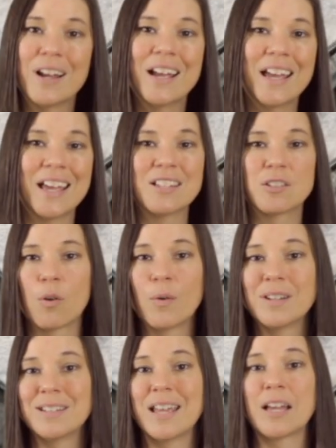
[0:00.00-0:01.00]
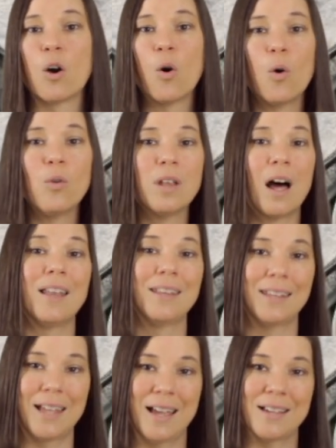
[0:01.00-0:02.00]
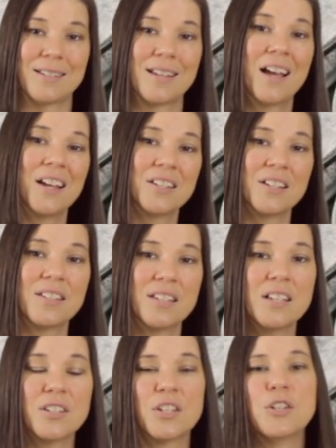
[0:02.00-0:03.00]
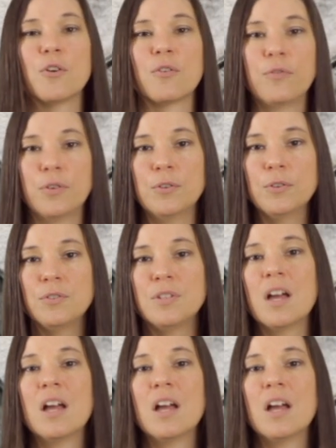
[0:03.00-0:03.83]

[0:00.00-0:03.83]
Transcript: it's going to take a whole lot less to season your foods